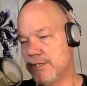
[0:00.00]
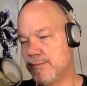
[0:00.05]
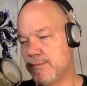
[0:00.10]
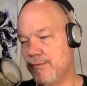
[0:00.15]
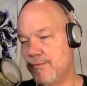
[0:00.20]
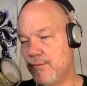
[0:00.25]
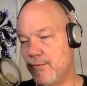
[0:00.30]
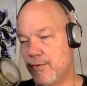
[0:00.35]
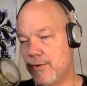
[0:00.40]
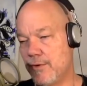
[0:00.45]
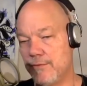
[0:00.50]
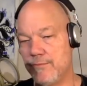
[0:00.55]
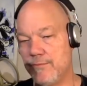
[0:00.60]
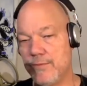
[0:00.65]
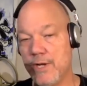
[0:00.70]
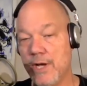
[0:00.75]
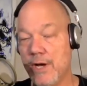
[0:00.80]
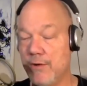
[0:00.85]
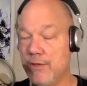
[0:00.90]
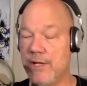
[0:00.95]
before.
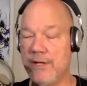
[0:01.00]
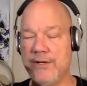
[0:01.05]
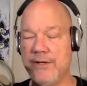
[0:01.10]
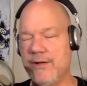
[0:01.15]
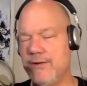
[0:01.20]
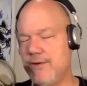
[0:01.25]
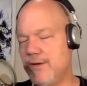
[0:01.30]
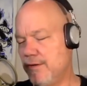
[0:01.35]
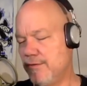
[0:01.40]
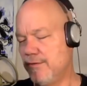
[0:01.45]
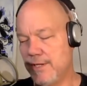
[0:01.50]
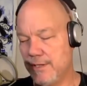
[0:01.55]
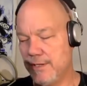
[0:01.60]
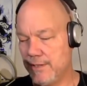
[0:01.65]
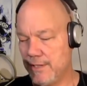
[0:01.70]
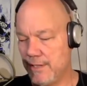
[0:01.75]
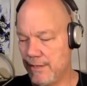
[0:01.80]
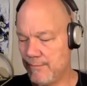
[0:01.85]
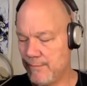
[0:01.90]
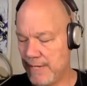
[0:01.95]
No. I'm not even
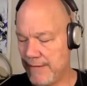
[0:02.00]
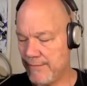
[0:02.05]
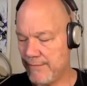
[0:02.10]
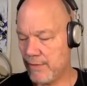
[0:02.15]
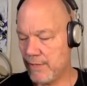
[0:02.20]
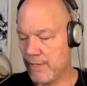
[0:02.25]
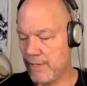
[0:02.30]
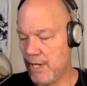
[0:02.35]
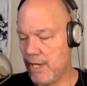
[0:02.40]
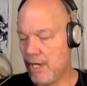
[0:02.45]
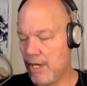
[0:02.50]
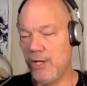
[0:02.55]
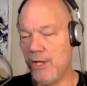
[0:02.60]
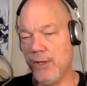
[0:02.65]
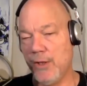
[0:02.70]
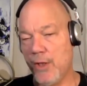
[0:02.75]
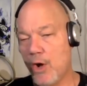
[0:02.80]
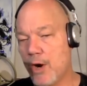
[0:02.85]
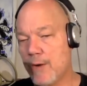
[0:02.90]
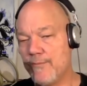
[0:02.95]
going.
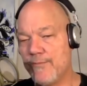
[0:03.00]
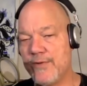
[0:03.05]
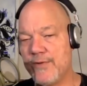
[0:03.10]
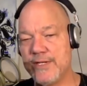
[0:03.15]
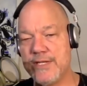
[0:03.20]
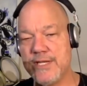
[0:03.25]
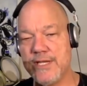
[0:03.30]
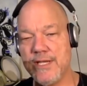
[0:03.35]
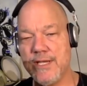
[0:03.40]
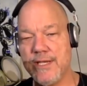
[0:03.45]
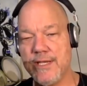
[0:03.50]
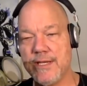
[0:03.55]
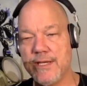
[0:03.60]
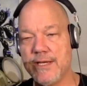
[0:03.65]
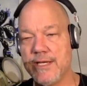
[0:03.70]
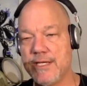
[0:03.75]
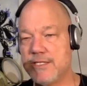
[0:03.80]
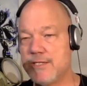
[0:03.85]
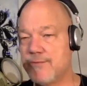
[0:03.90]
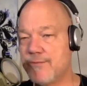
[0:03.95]
Alarm
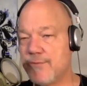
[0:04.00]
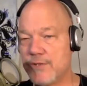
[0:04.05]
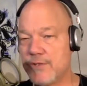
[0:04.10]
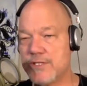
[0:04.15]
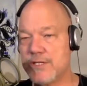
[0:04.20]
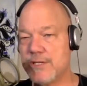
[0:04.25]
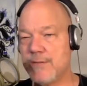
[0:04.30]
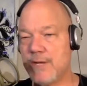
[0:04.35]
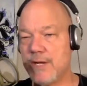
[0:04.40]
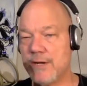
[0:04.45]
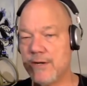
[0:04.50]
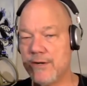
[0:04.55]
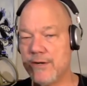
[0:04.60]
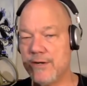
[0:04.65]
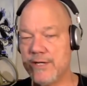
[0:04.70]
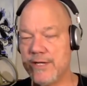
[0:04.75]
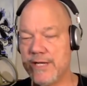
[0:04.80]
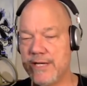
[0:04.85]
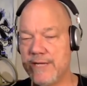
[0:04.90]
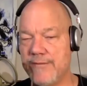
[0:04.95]
fatigue. That's the first time I
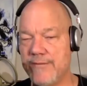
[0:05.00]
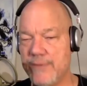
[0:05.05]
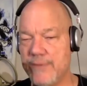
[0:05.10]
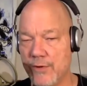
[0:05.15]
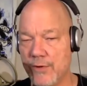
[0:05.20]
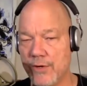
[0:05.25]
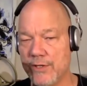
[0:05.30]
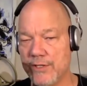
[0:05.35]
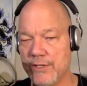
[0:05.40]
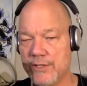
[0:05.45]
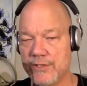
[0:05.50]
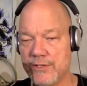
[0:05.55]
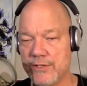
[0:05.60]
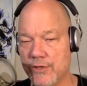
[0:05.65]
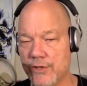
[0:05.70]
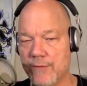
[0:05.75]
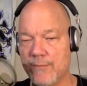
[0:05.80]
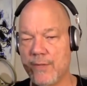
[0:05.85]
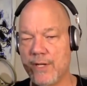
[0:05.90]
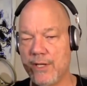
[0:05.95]
heard that. Have you heard the
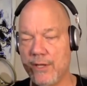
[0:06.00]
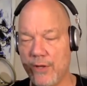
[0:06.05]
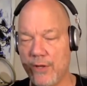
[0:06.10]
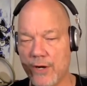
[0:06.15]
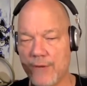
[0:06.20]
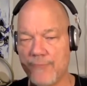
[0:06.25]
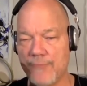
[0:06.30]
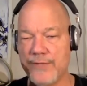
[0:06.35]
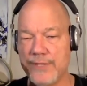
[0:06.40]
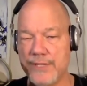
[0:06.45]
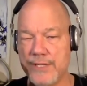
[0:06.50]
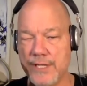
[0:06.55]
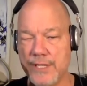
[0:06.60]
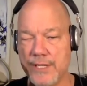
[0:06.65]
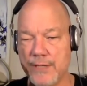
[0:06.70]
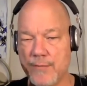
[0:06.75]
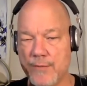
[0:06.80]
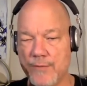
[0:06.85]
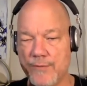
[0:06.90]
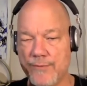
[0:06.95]
term alarm
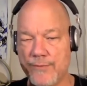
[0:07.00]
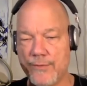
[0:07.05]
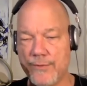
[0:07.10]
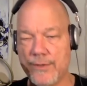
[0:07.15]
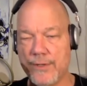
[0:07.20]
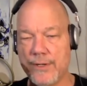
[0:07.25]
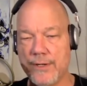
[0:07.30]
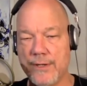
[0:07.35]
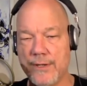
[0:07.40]
fatigue before?